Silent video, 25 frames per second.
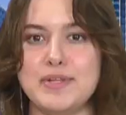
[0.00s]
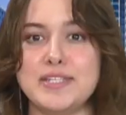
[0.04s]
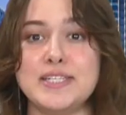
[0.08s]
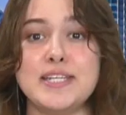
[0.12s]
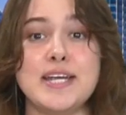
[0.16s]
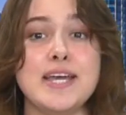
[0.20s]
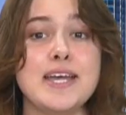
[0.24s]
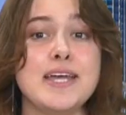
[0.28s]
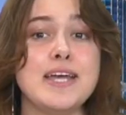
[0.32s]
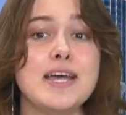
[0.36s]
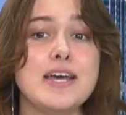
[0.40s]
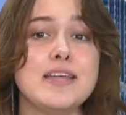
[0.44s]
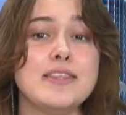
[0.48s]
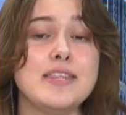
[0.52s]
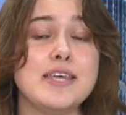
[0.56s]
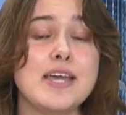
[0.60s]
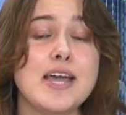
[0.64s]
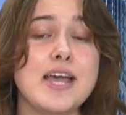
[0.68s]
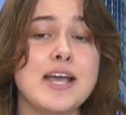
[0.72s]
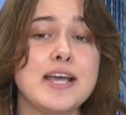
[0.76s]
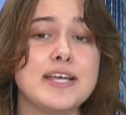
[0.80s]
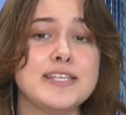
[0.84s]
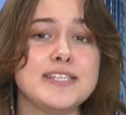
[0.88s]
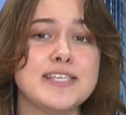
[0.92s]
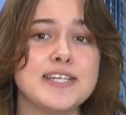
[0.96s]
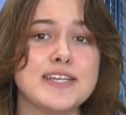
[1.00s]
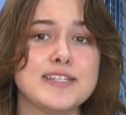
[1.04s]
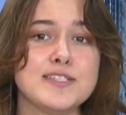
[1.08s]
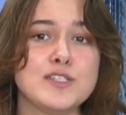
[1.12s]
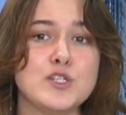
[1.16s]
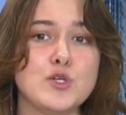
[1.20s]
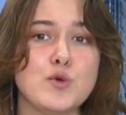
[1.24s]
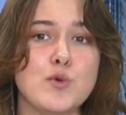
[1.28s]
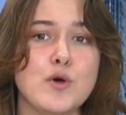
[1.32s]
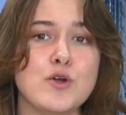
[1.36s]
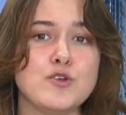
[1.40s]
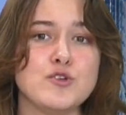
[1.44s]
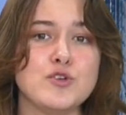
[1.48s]
today, the ASX
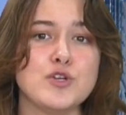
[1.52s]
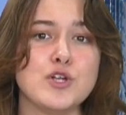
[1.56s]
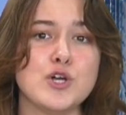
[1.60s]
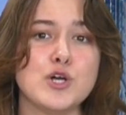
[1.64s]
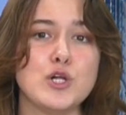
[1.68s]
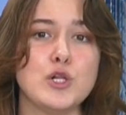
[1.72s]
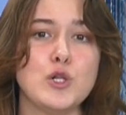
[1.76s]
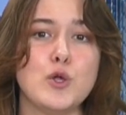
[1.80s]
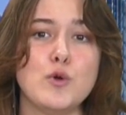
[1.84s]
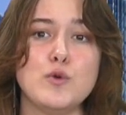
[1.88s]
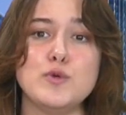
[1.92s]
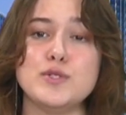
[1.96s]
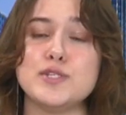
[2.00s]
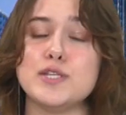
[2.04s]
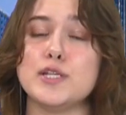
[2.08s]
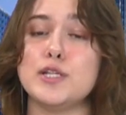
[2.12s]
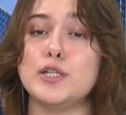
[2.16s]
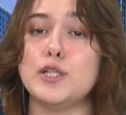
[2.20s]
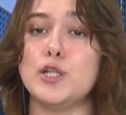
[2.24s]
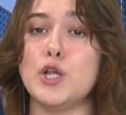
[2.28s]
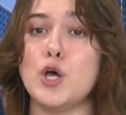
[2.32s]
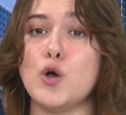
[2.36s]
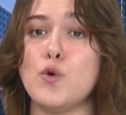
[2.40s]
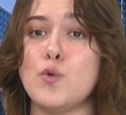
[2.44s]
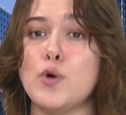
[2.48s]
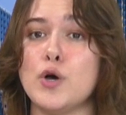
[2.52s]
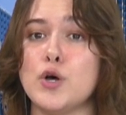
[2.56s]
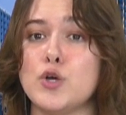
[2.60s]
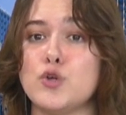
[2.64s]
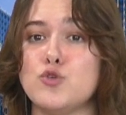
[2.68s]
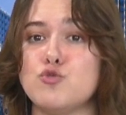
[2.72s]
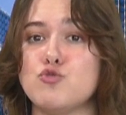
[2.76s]
200 closed lower,